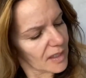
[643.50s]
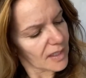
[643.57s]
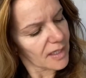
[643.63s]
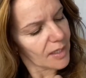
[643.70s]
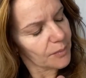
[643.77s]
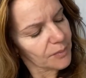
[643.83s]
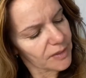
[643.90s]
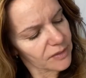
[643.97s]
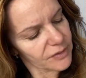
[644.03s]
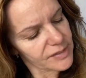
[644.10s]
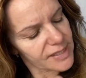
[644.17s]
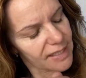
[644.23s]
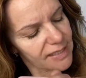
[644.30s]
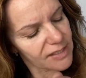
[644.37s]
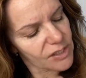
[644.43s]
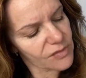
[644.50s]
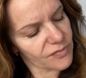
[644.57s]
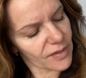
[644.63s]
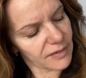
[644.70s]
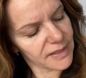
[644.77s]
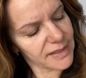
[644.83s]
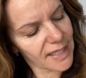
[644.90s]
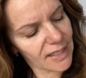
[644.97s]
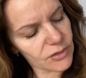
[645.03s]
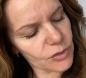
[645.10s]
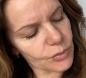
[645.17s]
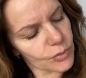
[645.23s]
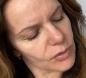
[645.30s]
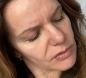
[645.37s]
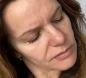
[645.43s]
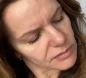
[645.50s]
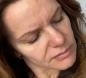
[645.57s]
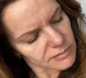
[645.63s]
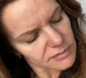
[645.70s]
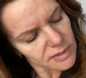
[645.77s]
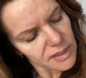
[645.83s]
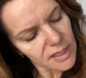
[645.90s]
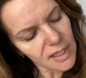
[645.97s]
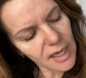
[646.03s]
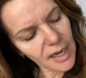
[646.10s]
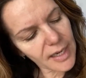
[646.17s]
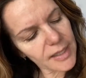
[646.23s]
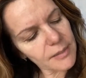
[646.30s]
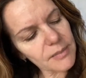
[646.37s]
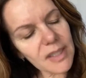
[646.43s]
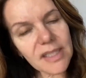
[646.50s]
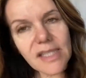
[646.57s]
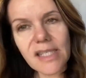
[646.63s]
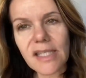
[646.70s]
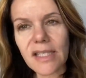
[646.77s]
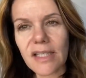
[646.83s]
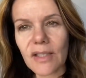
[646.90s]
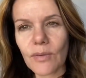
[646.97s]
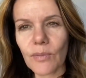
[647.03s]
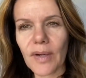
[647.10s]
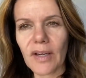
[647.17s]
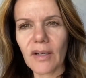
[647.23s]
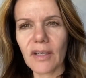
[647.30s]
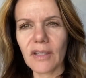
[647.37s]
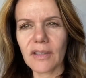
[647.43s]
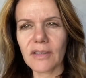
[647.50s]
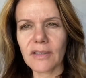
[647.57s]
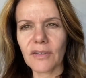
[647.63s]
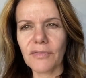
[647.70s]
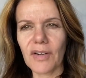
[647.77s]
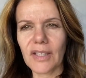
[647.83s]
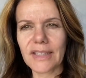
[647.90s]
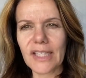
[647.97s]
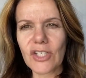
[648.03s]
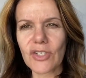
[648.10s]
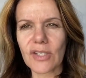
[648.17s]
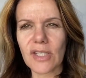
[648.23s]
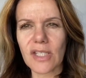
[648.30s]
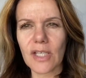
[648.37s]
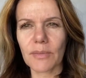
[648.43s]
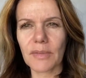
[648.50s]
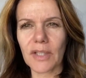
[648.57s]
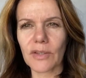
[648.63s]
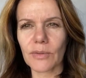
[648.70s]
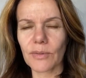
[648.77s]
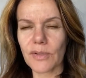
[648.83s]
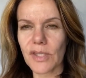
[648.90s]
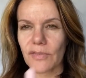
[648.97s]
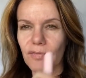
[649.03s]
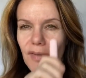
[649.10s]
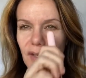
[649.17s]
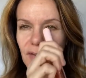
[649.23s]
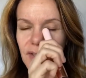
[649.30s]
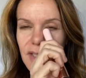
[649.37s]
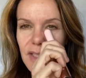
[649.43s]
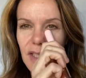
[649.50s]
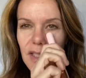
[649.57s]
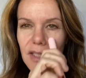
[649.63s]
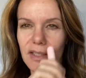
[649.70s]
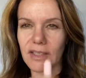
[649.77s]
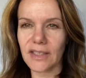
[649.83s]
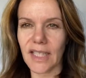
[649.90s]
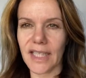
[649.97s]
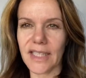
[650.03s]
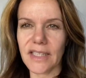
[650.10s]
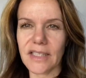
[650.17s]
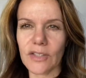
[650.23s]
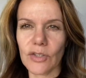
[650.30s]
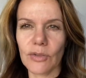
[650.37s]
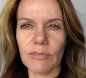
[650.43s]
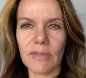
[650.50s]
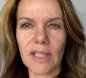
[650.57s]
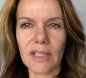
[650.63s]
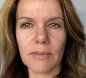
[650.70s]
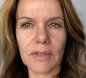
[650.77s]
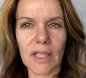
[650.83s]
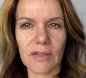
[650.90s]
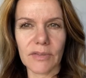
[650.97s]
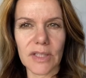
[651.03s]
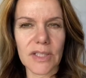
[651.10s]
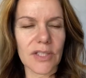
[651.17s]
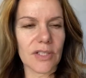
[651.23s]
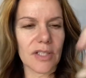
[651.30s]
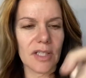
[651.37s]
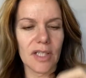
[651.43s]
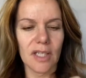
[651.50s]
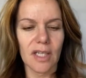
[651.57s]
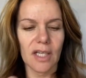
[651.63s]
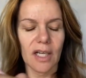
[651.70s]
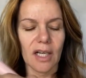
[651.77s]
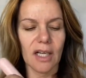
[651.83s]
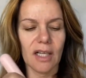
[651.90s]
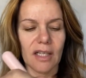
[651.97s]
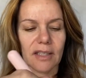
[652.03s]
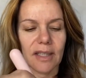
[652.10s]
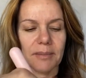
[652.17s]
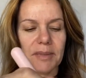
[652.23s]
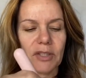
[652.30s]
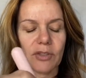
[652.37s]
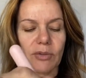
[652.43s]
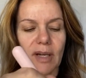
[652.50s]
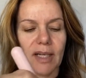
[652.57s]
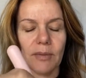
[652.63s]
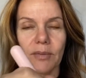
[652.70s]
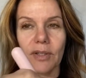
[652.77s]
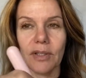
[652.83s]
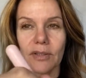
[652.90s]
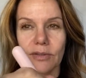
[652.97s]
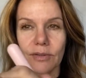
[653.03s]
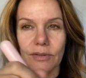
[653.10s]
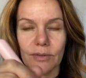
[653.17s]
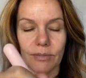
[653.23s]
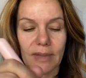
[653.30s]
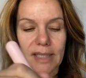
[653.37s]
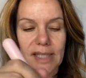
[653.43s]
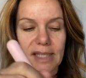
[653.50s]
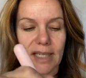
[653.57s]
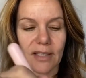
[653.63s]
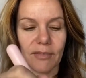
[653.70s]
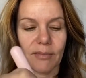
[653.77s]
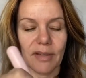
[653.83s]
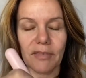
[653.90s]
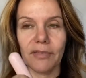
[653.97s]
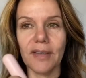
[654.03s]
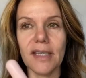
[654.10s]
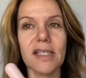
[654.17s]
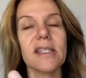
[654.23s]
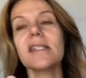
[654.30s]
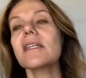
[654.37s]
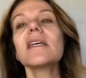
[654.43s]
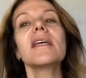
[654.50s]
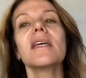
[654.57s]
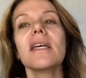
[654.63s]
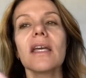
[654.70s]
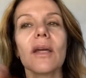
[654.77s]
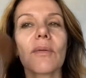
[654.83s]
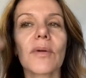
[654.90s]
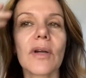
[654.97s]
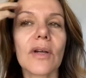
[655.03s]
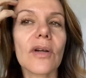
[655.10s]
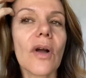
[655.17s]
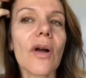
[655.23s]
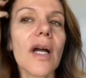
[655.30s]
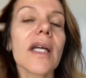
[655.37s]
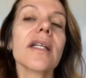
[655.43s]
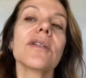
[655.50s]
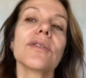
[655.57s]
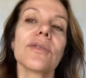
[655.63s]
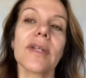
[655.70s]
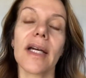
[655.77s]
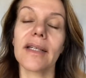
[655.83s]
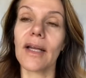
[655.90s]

And what it looks like, it's very natural. I am not seeing where the foundation is coming through. It's very uh, light to medium coverage. Uh, let me try, we're gonna do the right side of my face and we're gonna go ahead and do that.